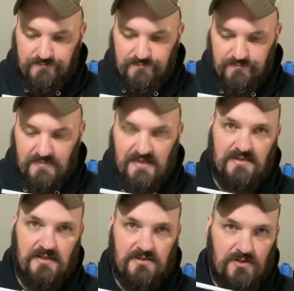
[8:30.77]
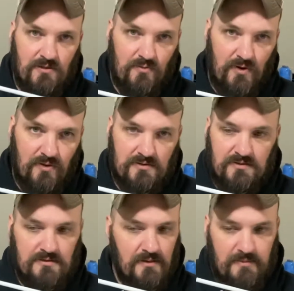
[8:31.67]
This insert
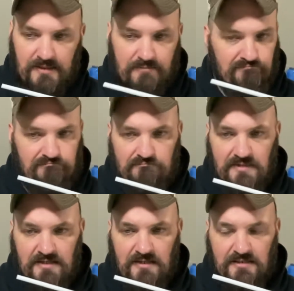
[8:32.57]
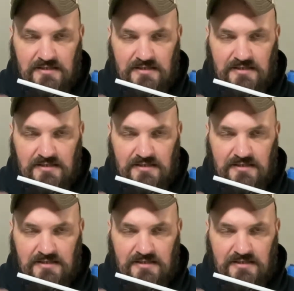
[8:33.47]
works. I mean, it does.